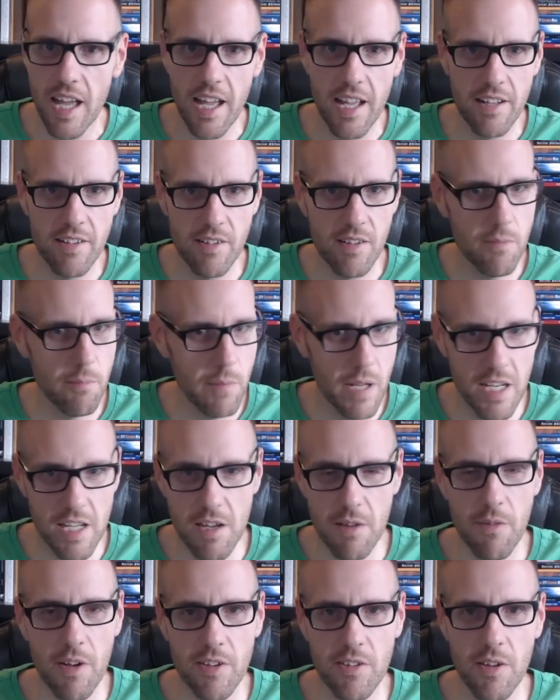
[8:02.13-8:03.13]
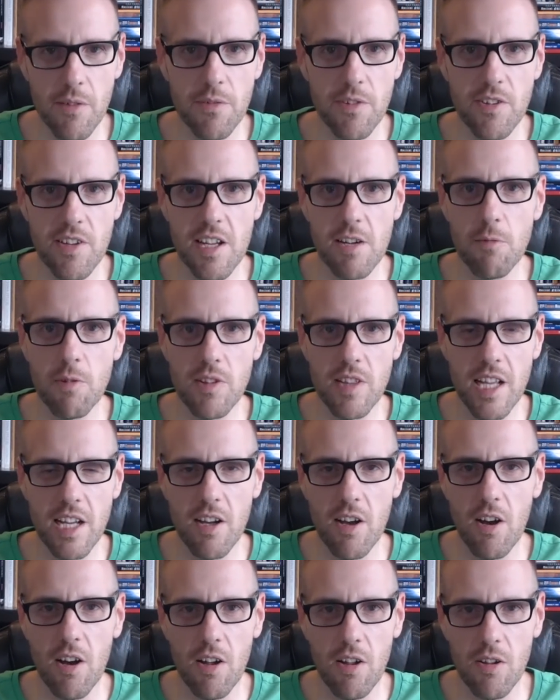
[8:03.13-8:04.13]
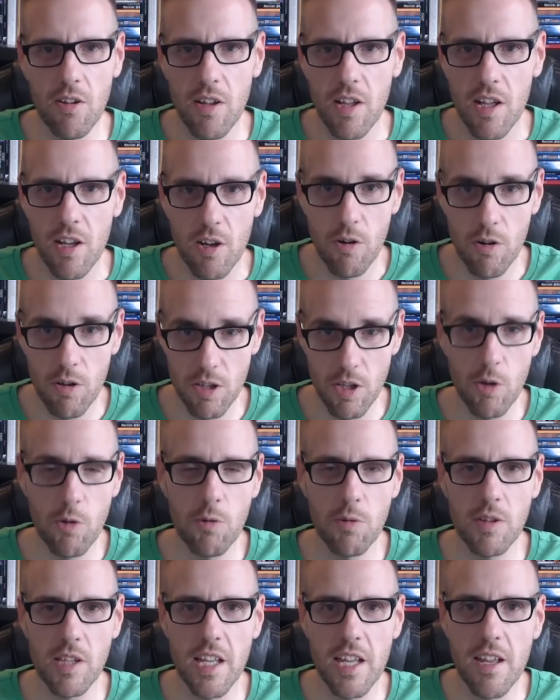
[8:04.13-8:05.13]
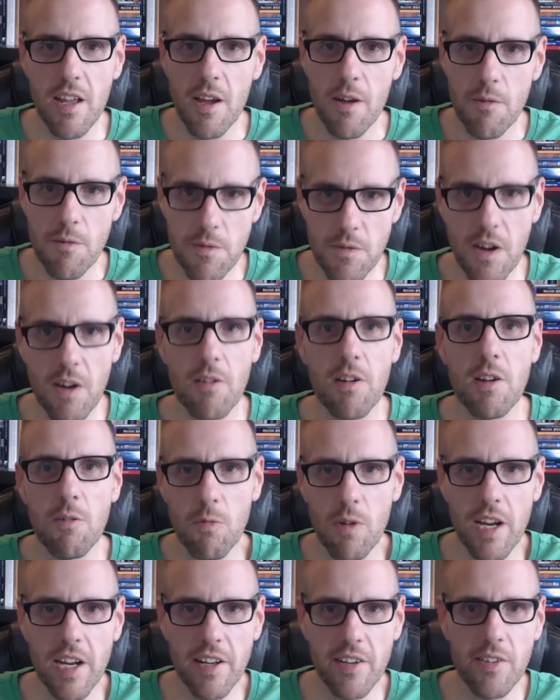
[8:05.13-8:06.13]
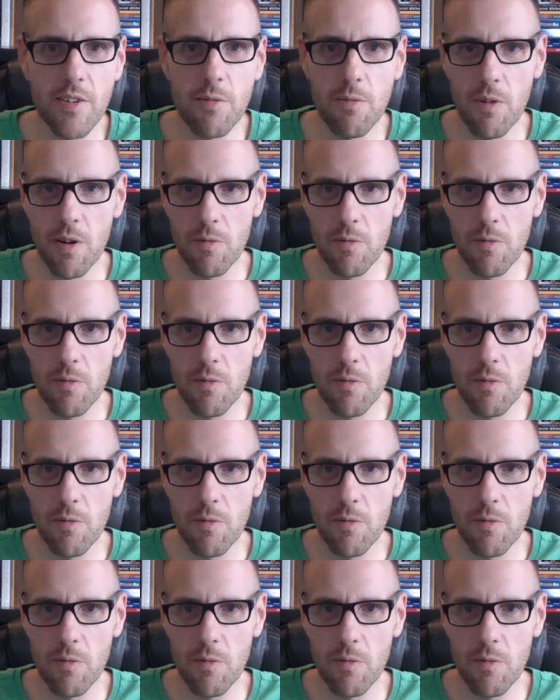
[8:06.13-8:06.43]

and many of us have seen what they call colloquially fairy rings,